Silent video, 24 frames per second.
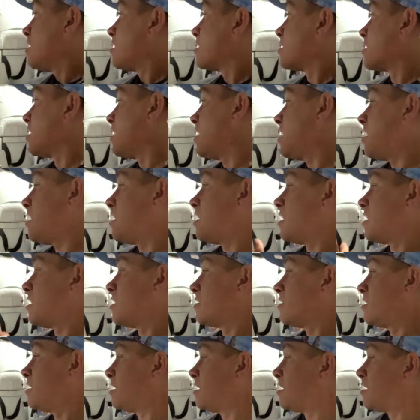Okay.
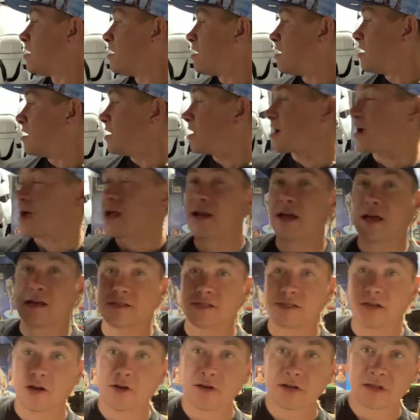I
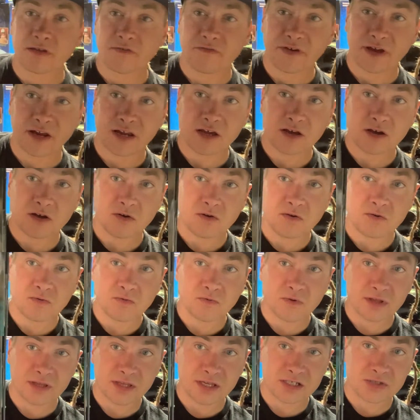started the video
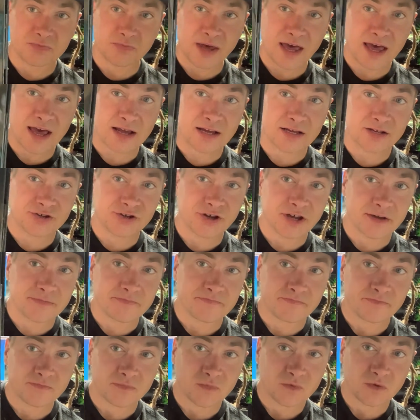with this packaging
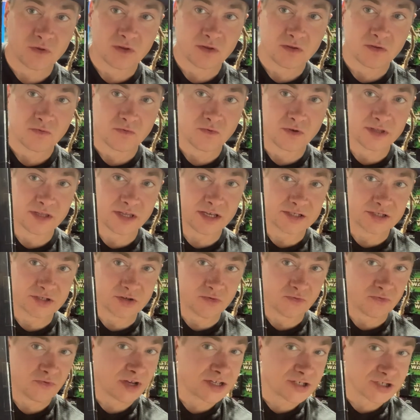with this
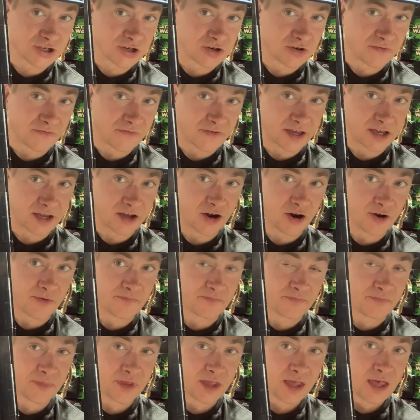original figure,
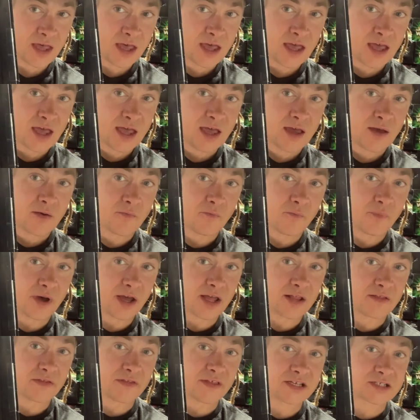
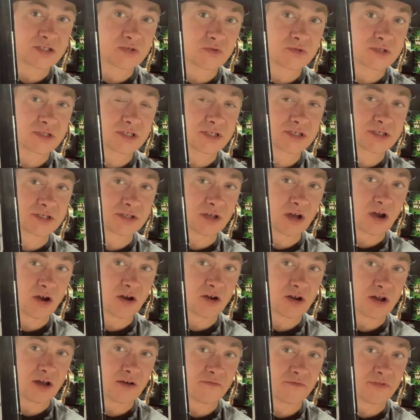but this was the
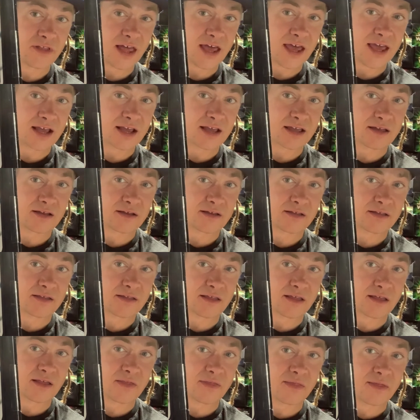start of like
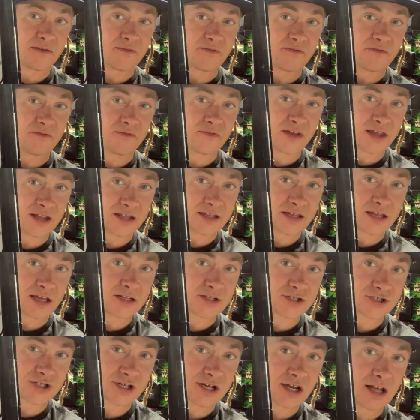the
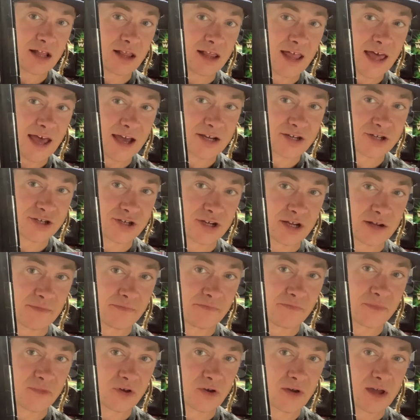vintage collection.
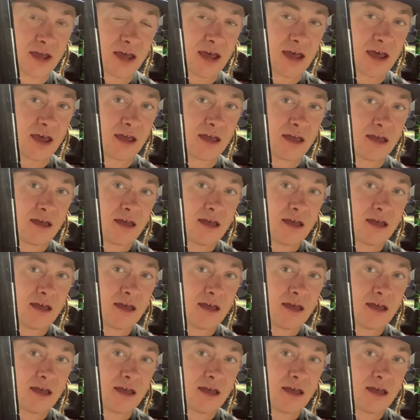Okay.